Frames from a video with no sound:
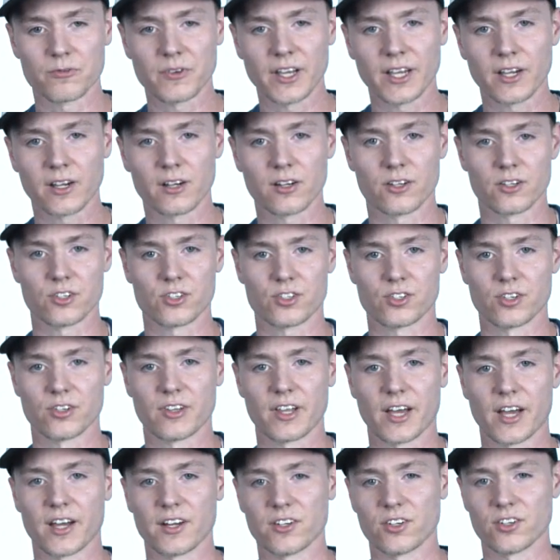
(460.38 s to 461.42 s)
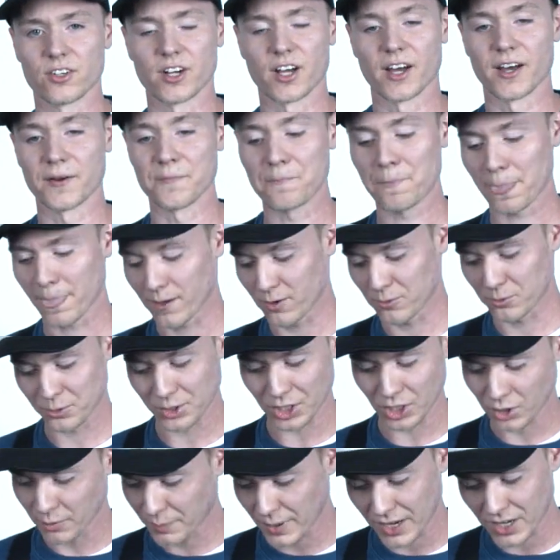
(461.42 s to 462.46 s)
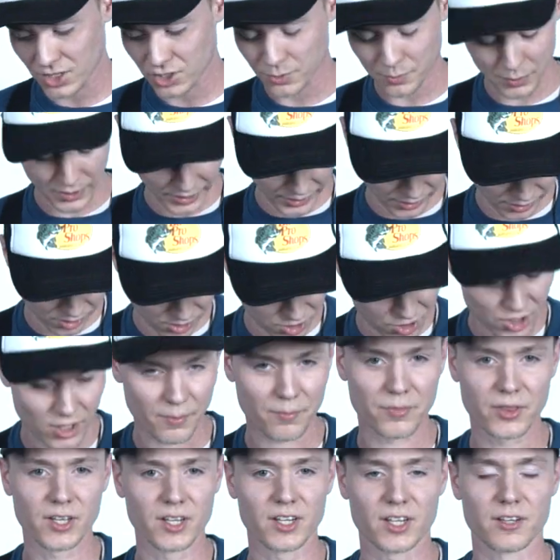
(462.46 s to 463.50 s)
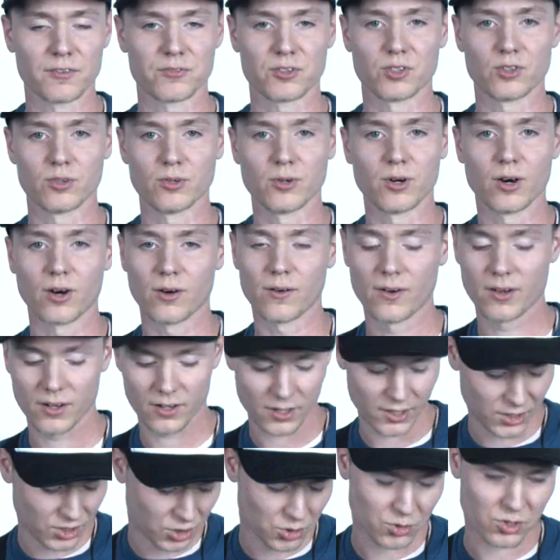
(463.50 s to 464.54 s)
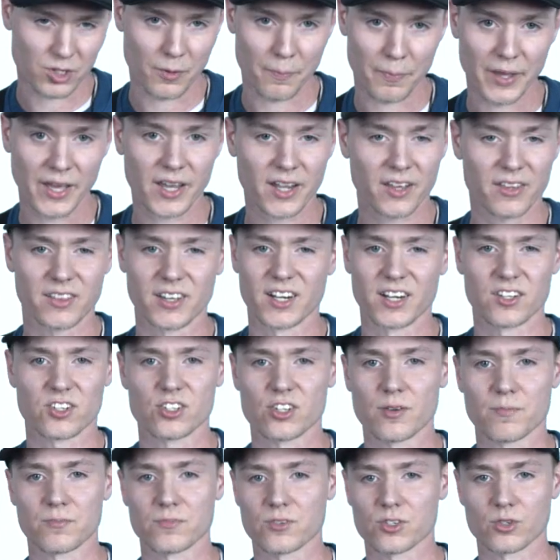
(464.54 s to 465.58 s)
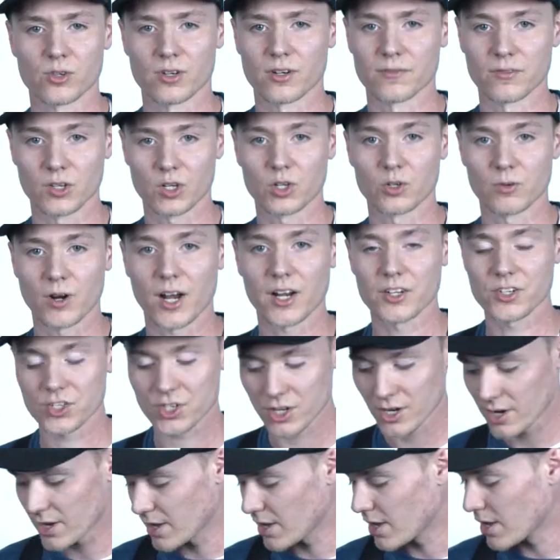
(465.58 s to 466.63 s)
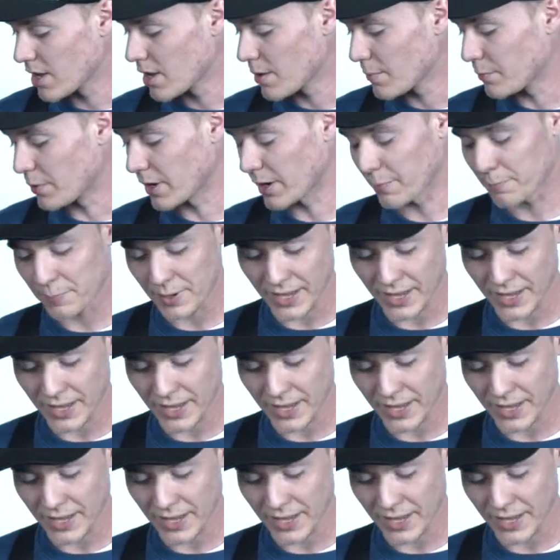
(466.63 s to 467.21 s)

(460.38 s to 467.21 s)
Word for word: fingers or that you're not a real bass player or something if you uh, use a pick, that it's some sort of a crutch. But a